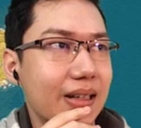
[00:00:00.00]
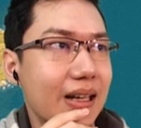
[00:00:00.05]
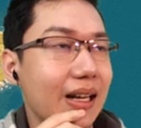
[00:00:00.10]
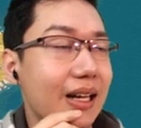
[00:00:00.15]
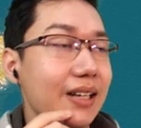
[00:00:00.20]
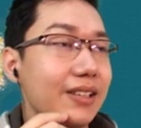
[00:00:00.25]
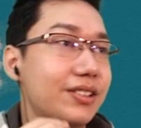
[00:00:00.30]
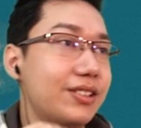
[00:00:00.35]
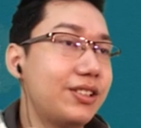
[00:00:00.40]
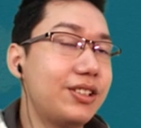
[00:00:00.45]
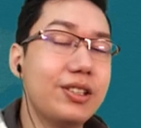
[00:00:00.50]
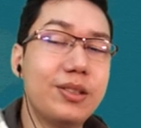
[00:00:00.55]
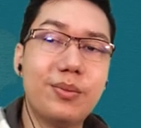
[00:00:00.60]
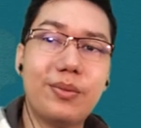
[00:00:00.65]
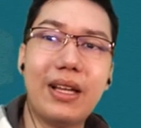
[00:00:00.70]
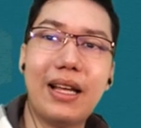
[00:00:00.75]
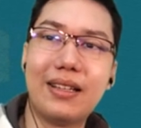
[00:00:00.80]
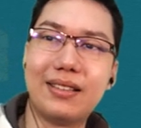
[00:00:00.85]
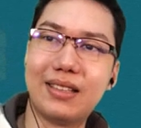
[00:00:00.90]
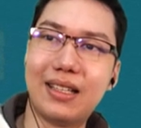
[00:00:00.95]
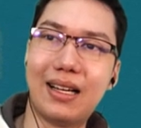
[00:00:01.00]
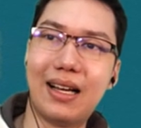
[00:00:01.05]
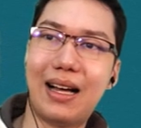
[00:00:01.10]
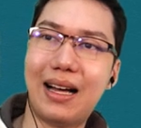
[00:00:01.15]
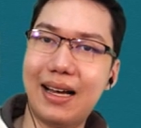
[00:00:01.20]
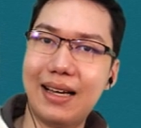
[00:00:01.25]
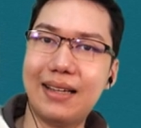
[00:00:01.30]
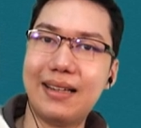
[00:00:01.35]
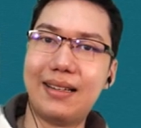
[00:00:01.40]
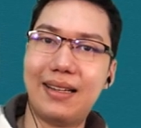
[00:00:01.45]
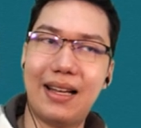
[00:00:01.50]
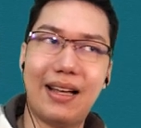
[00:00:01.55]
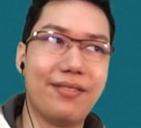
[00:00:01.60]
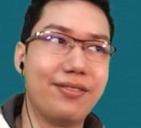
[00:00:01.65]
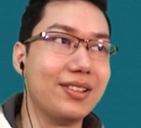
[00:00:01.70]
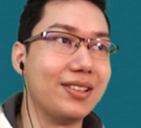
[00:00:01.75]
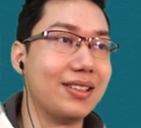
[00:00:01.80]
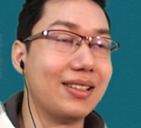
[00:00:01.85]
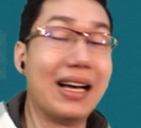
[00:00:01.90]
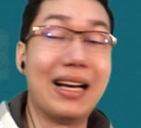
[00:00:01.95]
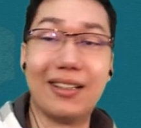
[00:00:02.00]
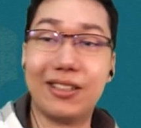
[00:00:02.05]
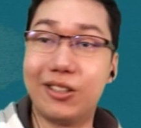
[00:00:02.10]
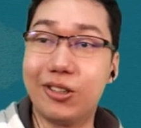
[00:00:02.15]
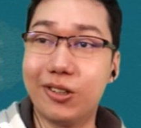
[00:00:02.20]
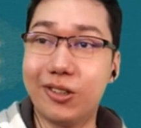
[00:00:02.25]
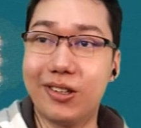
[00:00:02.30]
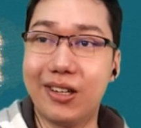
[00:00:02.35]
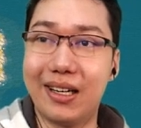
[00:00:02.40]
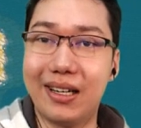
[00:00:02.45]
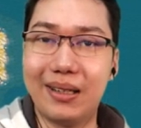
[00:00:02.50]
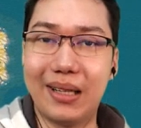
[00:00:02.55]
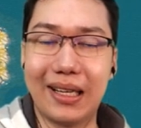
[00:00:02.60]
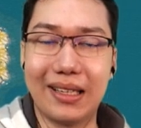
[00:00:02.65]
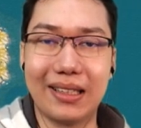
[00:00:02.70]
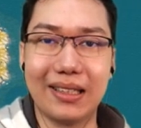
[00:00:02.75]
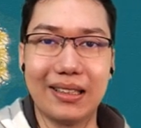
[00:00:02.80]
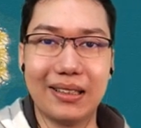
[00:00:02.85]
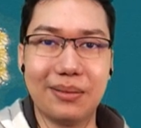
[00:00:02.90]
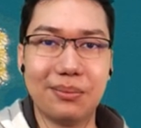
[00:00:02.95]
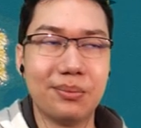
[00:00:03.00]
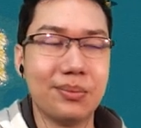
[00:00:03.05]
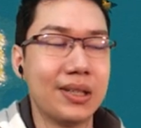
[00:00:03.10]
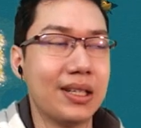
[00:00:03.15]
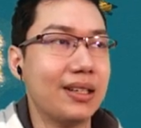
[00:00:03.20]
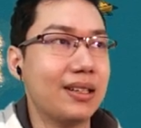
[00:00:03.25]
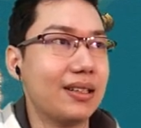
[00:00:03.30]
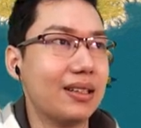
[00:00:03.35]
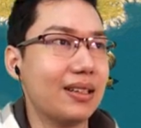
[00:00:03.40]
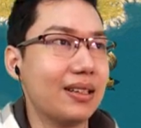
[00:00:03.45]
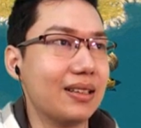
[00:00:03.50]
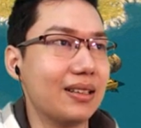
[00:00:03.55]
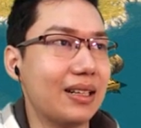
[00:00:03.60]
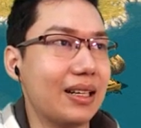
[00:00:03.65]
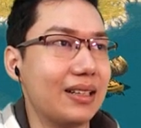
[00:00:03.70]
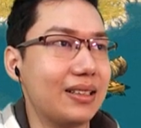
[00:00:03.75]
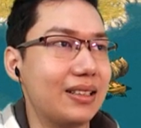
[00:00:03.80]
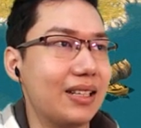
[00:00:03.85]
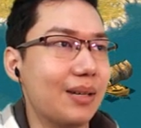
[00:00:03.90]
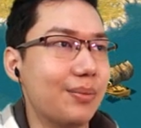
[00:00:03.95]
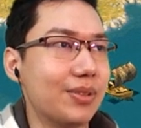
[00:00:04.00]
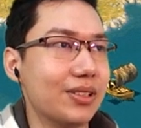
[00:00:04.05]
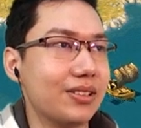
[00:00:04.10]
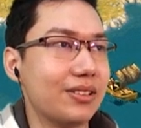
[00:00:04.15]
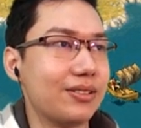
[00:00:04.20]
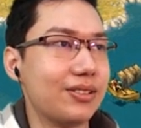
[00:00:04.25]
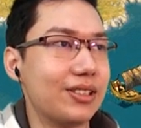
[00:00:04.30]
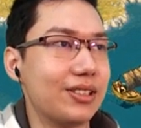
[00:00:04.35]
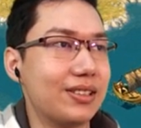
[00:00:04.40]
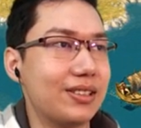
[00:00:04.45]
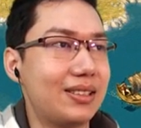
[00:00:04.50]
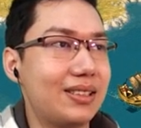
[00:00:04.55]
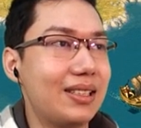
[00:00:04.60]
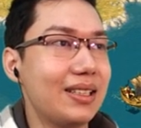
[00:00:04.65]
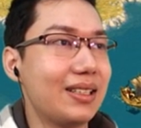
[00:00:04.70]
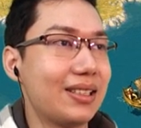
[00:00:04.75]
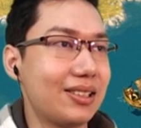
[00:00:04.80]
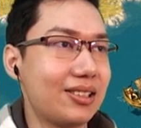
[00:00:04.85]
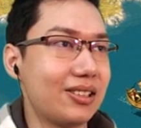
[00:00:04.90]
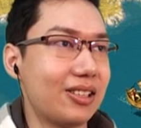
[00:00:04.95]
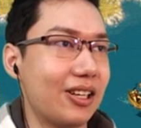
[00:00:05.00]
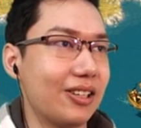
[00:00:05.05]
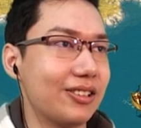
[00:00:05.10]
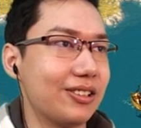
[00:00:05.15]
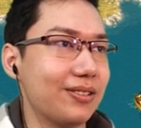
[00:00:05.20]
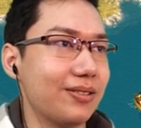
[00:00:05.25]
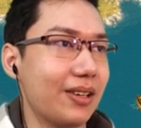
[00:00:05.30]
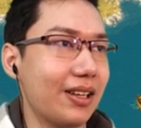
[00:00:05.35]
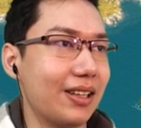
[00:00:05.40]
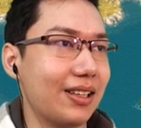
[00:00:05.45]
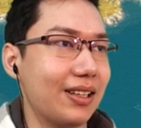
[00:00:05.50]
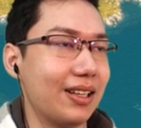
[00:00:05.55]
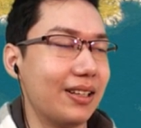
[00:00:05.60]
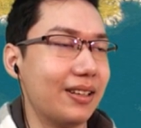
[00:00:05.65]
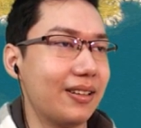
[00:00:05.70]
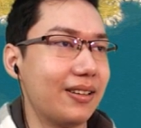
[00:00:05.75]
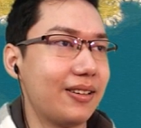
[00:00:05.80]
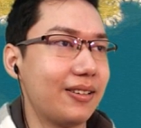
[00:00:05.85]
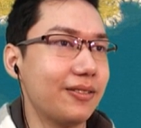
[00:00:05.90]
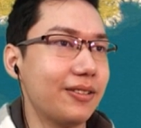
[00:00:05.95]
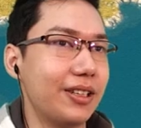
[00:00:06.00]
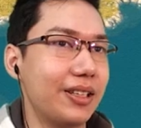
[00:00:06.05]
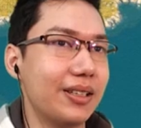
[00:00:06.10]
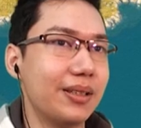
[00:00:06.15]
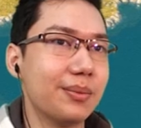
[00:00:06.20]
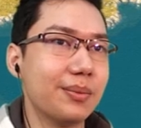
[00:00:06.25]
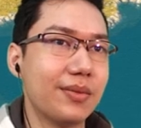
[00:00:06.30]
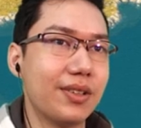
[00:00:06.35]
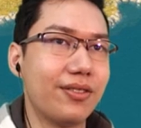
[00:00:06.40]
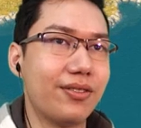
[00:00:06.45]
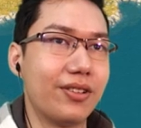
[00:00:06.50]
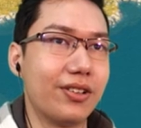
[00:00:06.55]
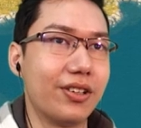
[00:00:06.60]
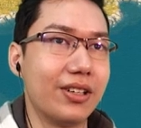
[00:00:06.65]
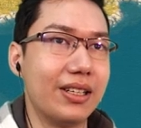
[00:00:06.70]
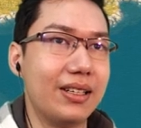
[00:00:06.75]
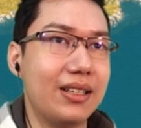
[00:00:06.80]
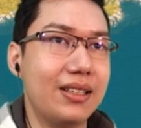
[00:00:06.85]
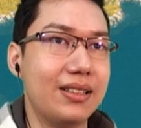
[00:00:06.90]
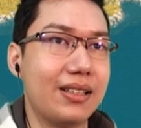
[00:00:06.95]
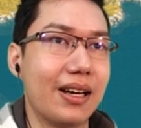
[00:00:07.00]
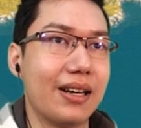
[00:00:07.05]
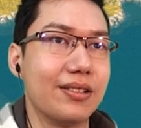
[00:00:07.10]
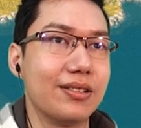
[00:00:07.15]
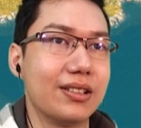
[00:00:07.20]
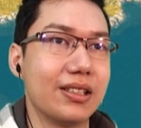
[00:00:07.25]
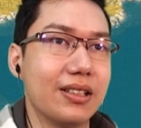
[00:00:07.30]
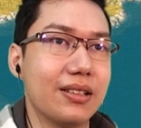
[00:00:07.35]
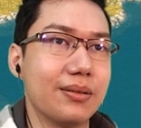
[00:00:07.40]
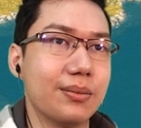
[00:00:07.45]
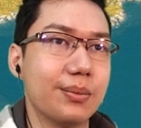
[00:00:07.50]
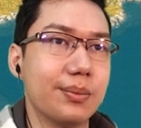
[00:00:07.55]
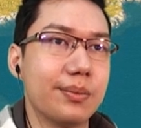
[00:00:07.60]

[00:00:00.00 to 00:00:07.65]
And I assume there's a higher level agora, like a, uh, that doubles to six slots rather than three for elite housing.